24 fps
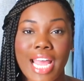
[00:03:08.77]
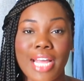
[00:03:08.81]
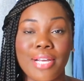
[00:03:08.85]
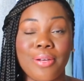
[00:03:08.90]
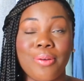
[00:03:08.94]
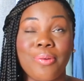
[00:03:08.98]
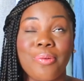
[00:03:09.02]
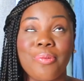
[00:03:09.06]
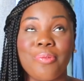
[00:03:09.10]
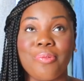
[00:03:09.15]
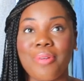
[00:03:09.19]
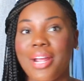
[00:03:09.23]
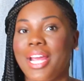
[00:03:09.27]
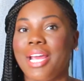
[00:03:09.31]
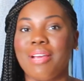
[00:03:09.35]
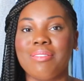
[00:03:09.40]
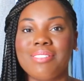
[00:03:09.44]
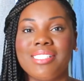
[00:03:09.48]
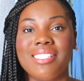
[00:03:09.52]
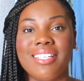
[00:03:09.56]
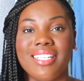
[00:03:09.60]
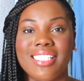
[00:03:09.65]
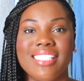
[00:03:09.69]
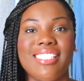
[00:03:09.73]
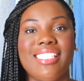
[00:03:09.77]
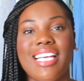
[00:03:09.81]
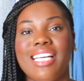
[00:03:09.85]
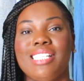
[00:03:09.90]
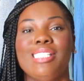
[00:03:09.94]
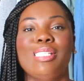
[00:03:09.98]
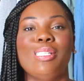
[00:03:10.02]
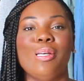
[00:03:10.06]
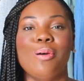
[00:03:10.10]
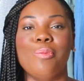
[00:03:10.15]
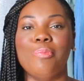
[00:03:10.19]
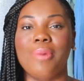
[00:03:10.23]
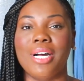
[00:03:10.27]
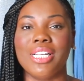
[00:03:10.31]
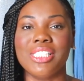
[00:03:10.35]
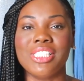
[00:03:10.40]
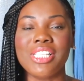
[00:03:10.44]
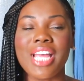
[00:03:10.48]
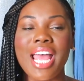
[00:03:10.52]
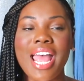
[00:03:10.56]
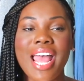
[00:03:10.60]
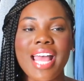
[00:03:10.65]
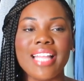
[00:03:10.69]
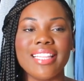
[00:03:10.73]
I crave success so
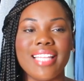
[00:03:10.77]
much